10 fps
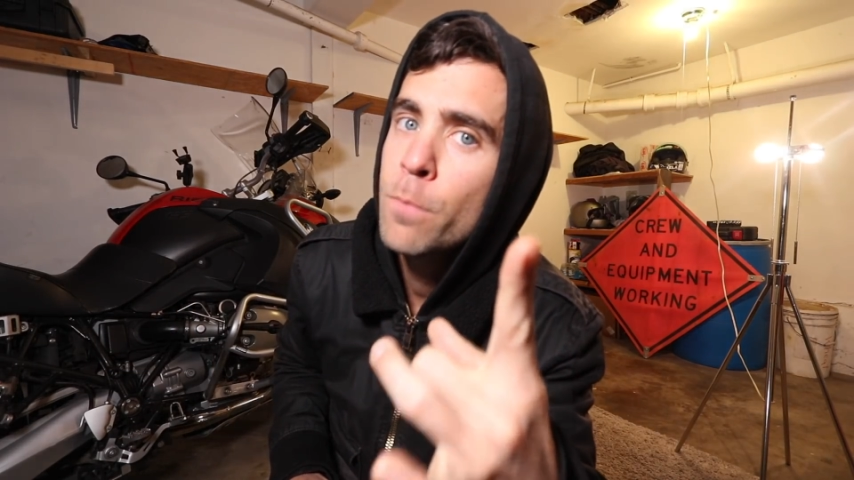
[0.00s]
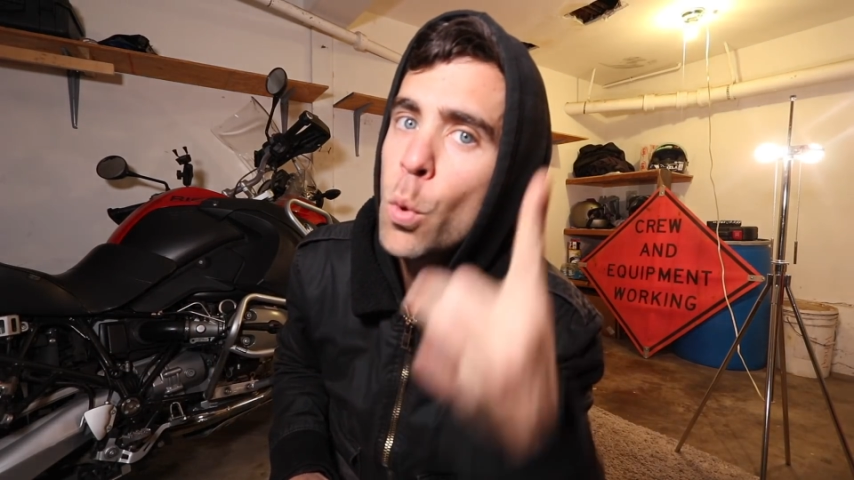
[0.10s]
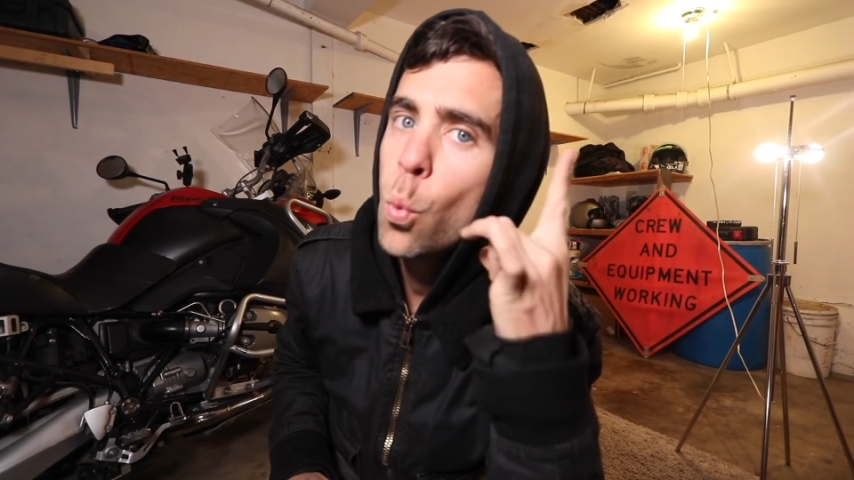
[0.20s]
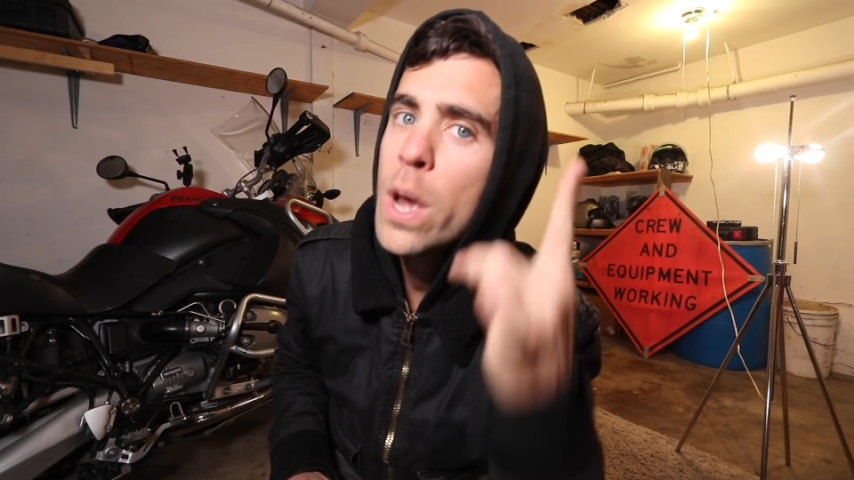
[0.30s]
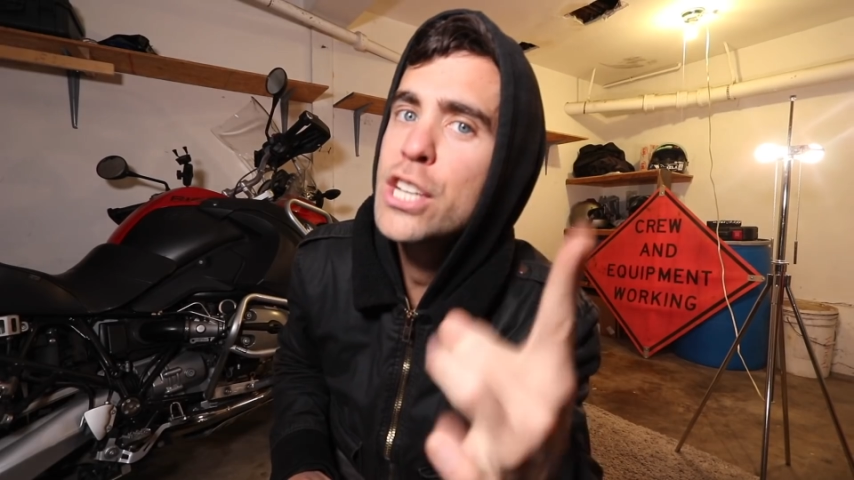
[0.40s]

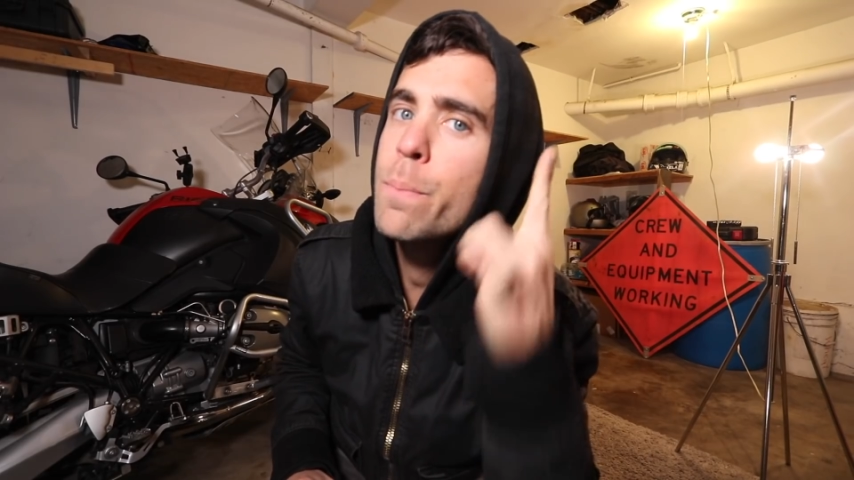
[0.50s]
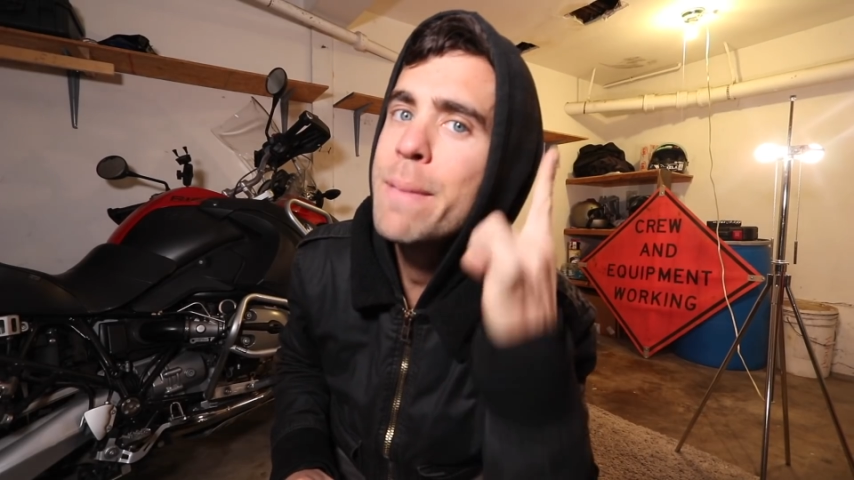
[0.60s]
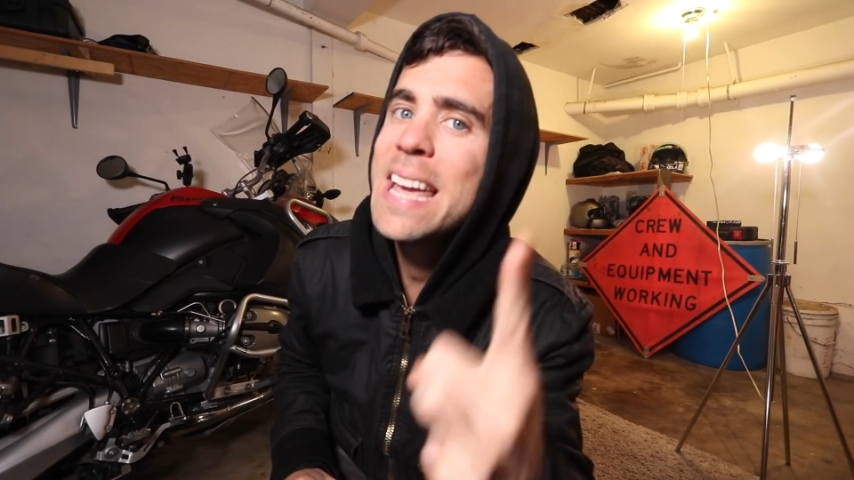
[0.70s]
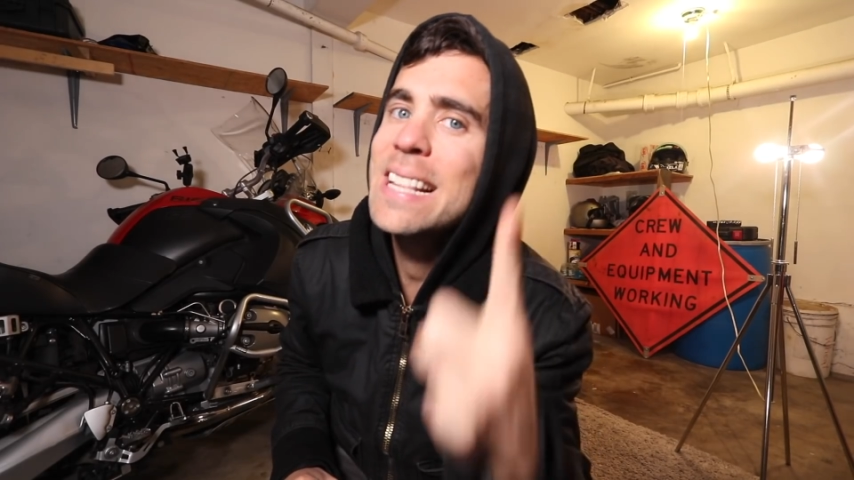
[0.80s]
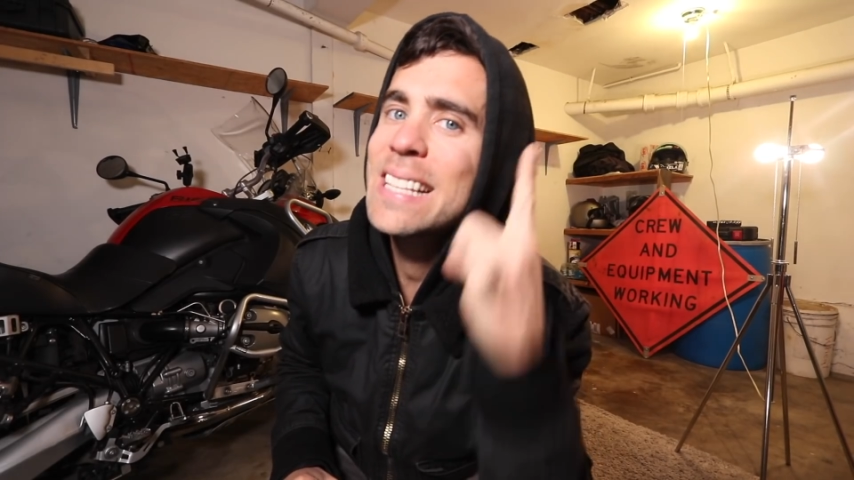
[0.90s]
which
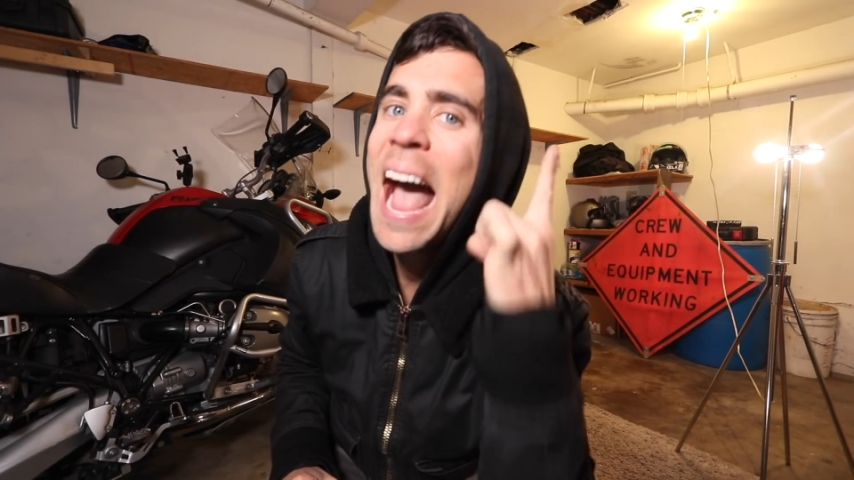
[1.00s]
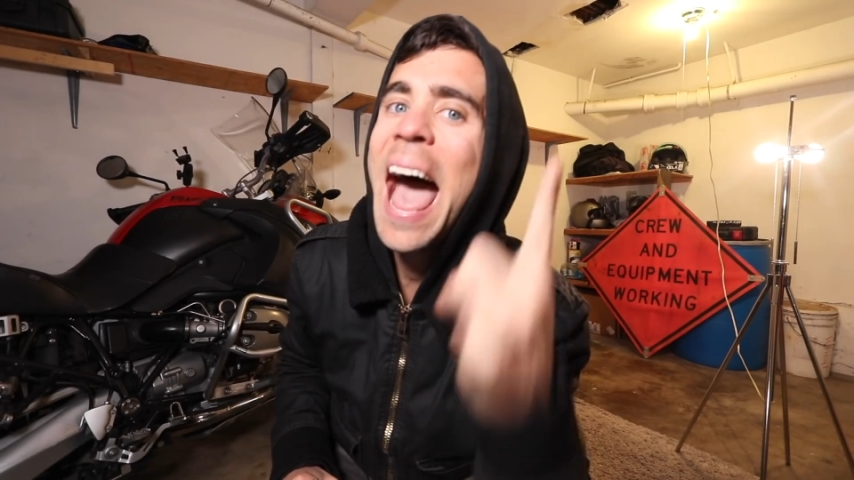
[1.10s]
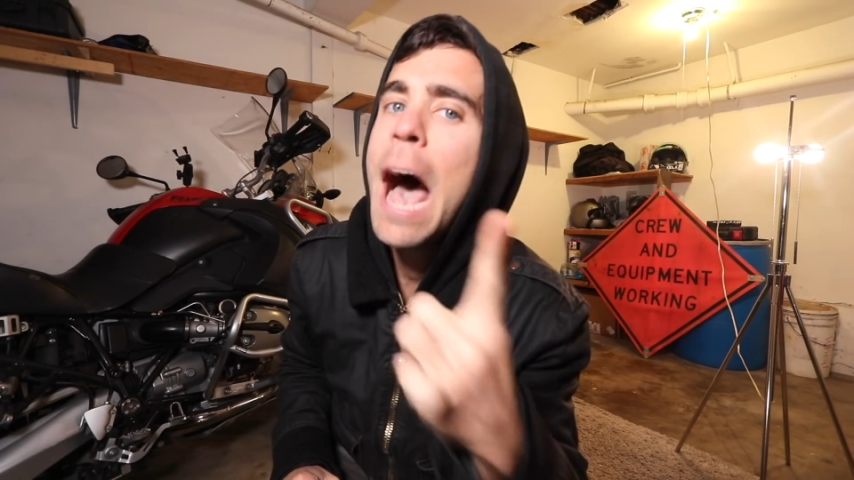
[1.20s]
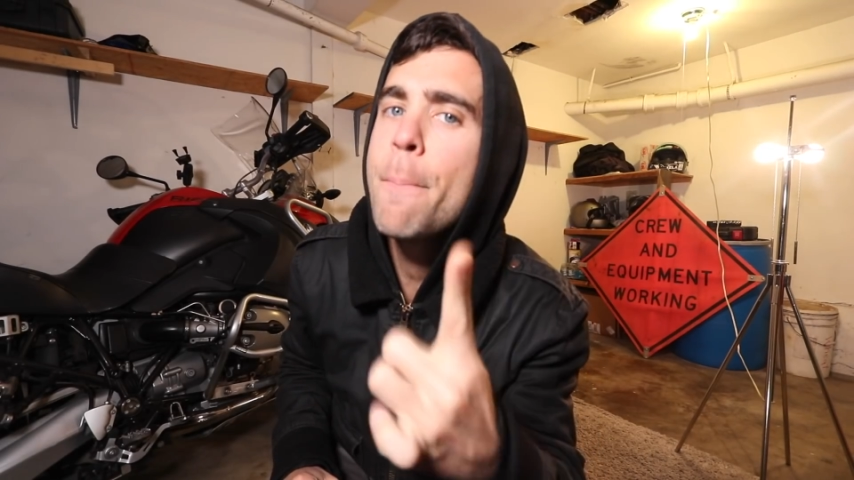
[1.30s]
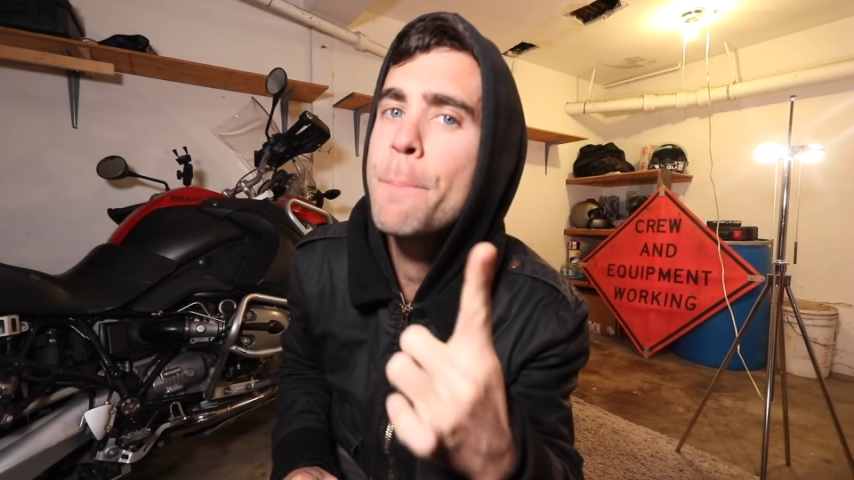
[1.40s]
means
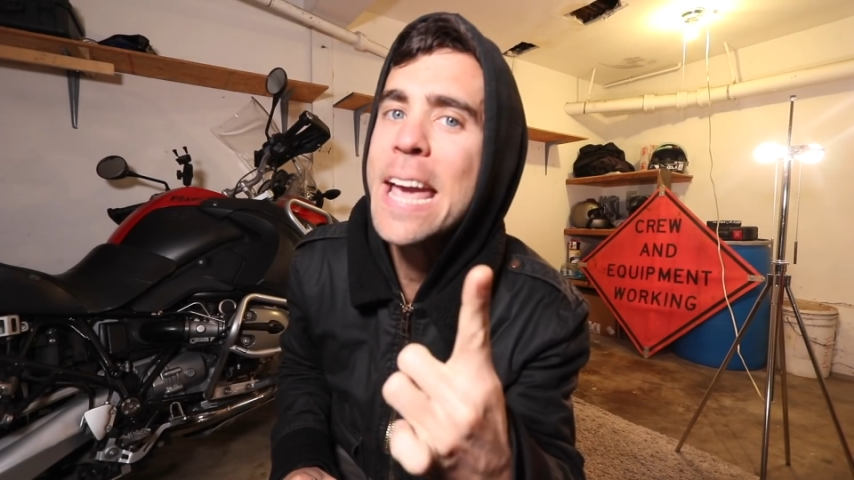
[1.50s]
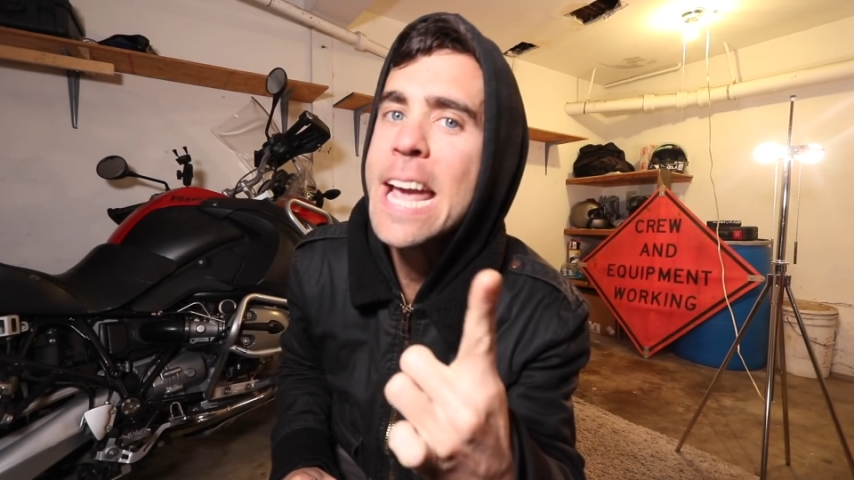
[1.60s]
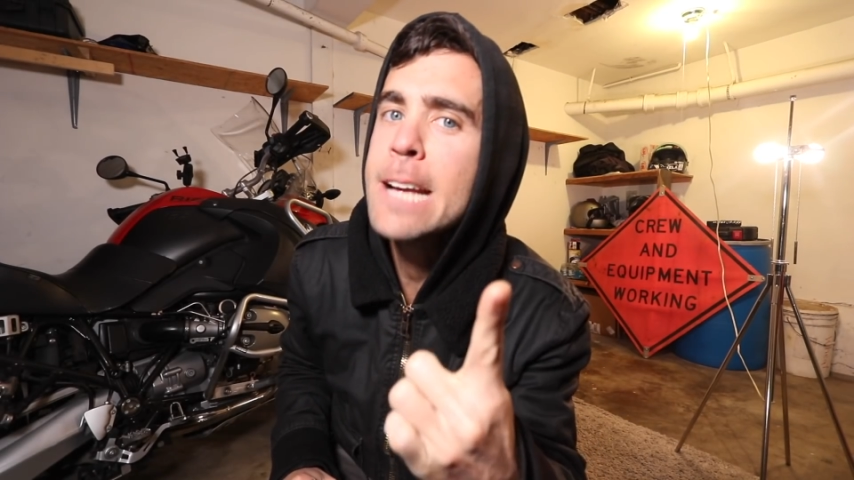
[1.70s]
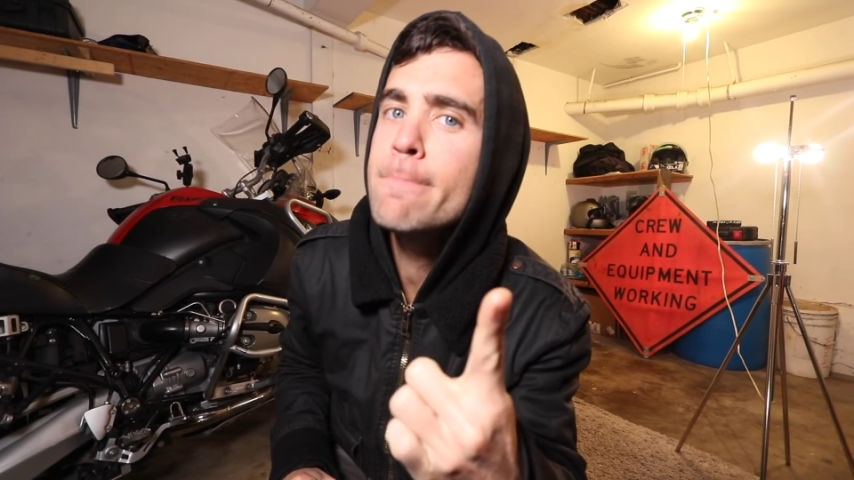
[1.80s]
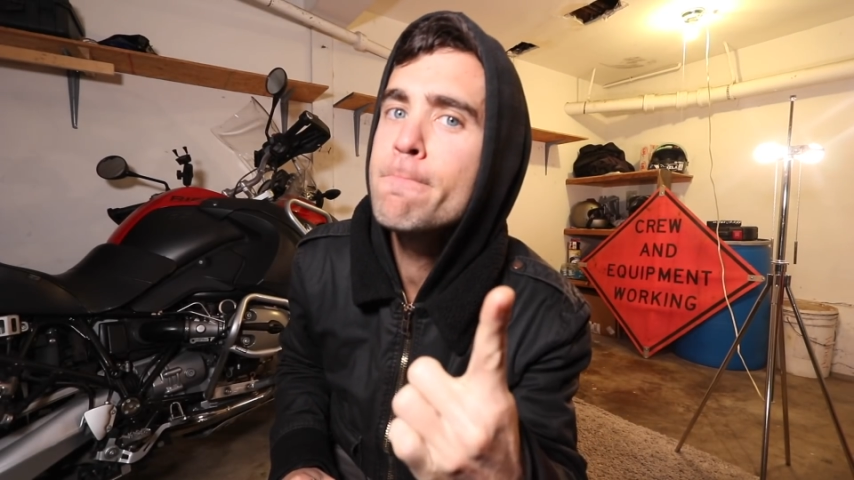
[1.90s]

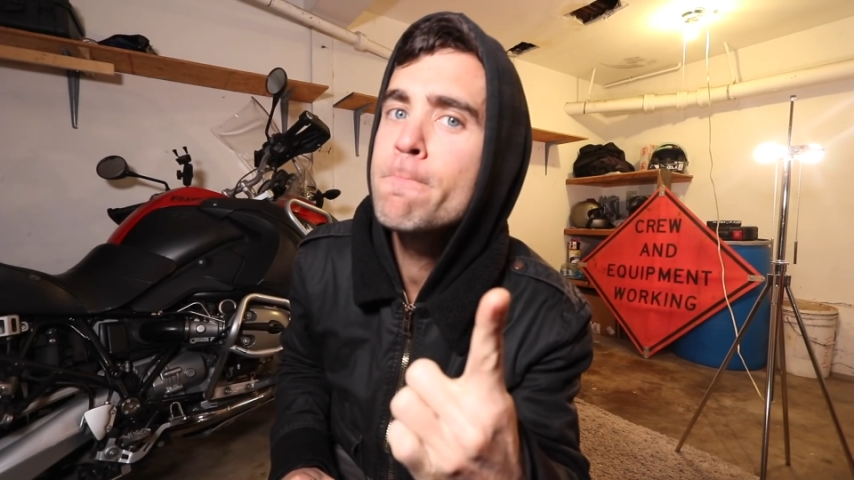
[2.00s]
happy.